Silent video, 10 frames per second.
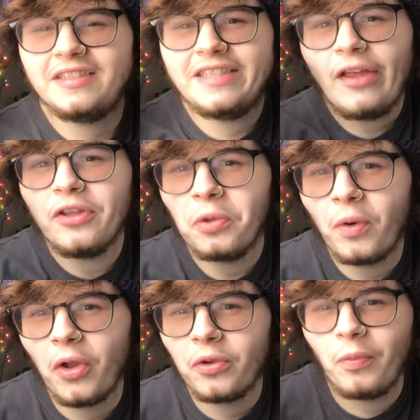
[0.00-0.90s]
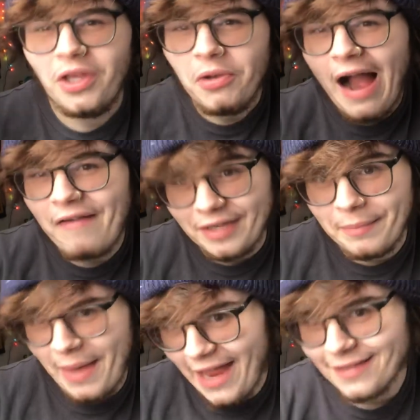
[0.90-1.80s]
telling the world what you have in
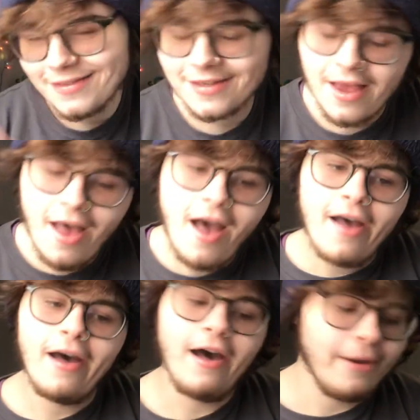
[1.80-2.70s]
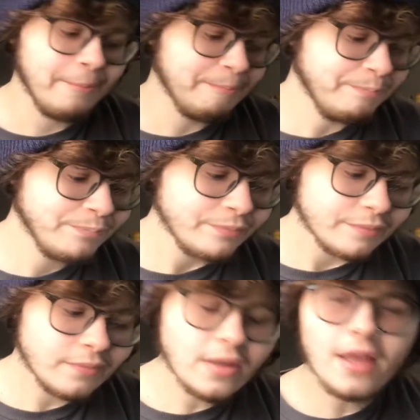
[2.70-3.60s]
your pants. And
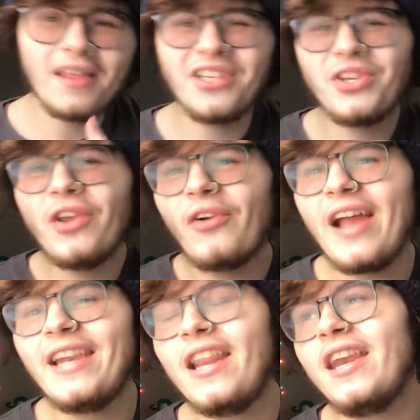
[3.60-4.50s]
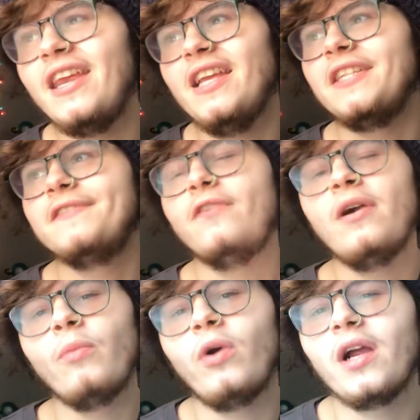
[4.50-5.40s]
then gender identity is
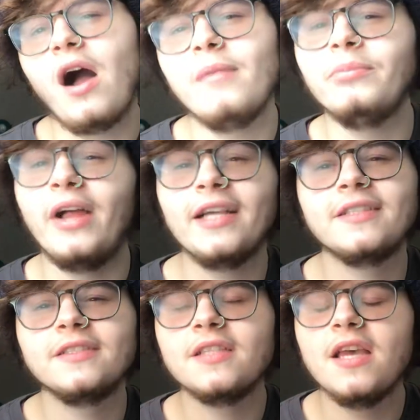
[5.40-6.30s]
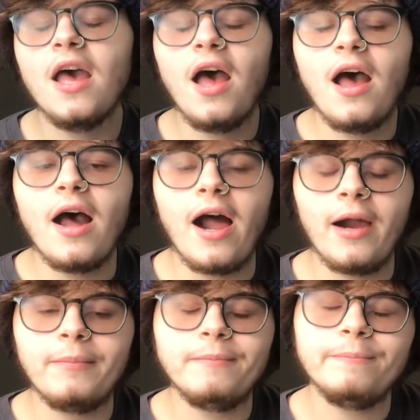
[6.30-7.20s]
far more complex
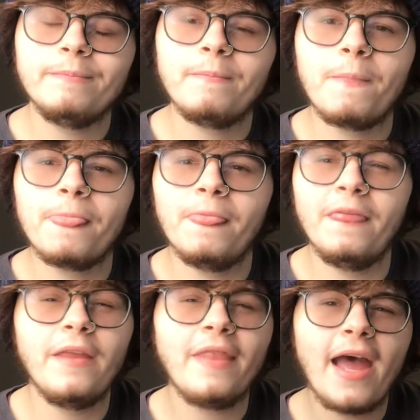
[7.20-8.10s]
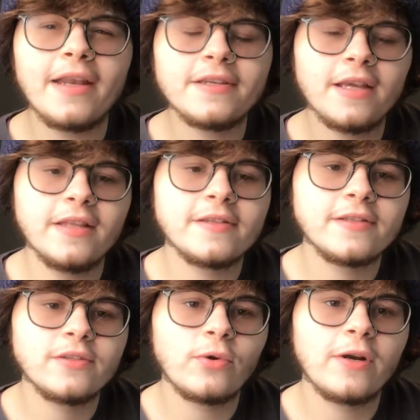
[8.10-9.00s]
than that. It's
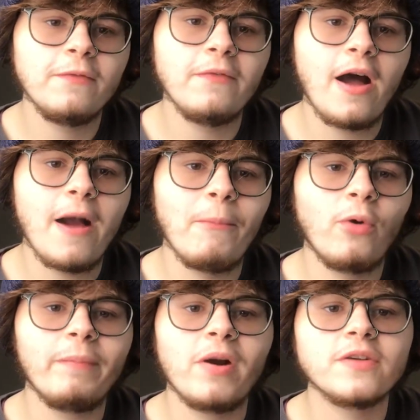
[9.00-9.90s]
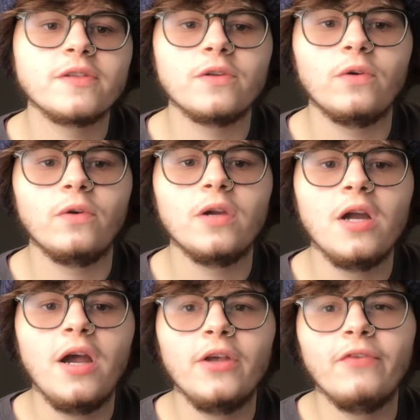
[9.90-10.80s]
sort of more personal
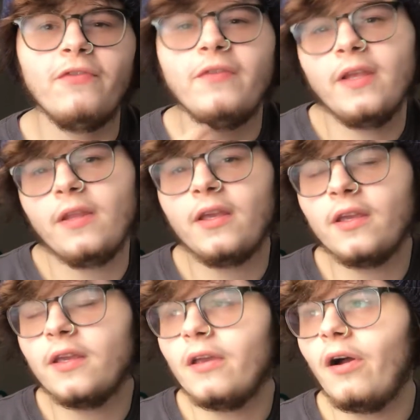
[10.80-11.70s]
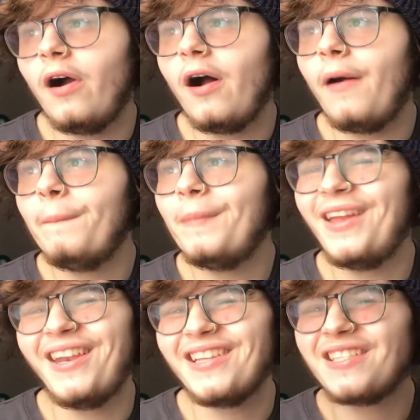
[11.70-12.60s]
feeling,
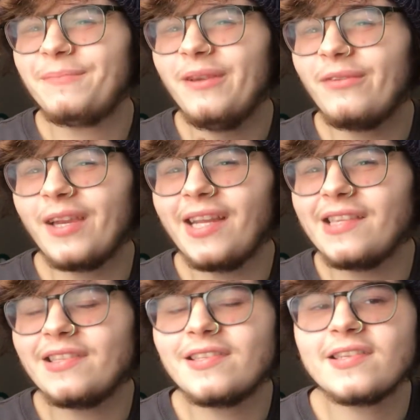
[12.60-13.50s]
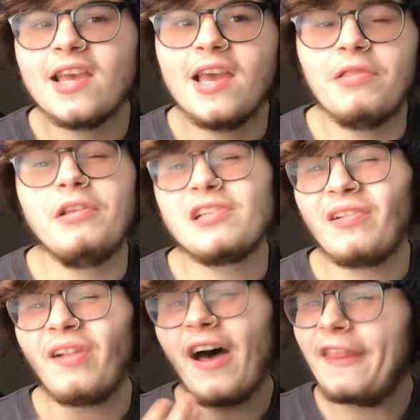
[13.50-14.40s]
an experience. There's a
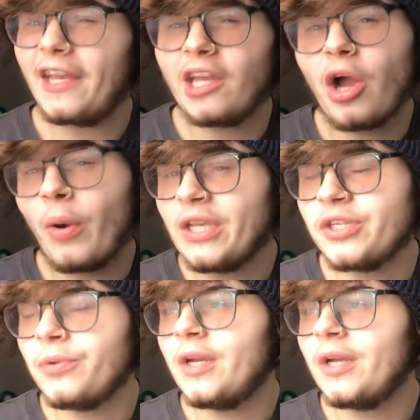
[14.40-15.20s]
lot that can go into